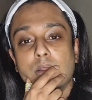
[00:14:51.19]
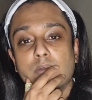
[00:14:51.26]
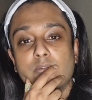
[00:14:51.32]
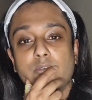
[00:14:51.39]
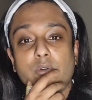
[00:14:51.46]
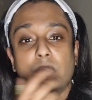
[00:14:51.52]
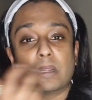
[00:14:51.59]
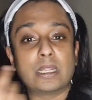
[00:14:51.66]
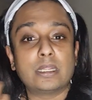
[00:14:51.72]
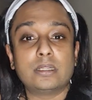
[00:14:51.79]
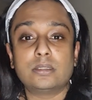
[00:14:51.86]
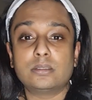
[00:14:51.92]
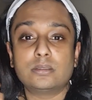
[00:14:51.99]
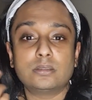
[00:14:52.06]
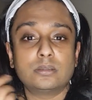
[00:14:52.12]
for
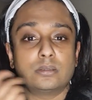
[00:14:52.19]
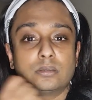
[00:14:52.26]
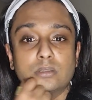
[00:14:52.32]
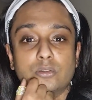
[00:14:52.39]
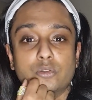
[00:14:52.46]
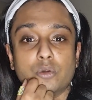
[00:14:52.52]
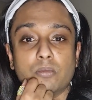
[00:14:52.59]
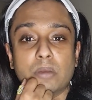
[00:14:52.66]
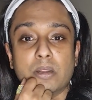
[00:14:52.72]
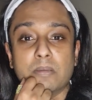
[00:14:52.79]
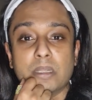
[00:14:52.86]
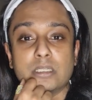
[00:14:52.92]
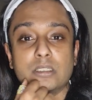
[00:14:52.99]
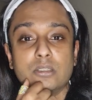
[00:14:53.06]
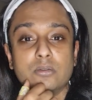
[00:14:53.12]
me, drop me a
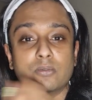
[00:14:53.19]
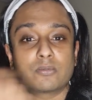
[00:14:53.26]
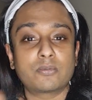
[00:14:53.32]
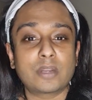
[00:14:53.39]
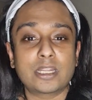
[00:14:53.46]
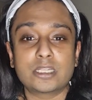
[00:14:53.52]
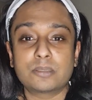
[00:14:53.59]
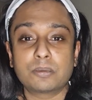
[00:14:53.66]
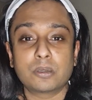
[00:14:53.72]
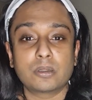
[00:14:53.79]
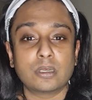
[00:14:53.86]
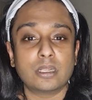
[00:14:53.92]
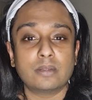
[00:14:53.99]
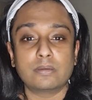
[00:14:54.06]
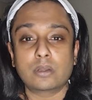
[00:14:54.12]
message on
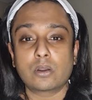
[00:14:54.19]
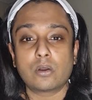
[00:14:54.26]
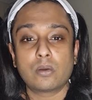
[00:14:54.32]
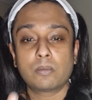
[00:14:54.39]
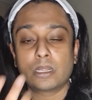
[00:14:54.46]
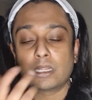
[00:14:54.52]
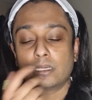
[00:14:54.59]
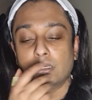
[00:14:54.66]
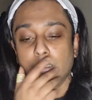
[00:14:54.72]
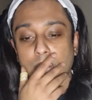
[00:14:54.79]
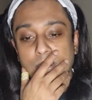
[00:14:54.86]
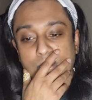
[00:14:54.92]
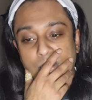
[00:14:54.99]
Facebook, leave a comment,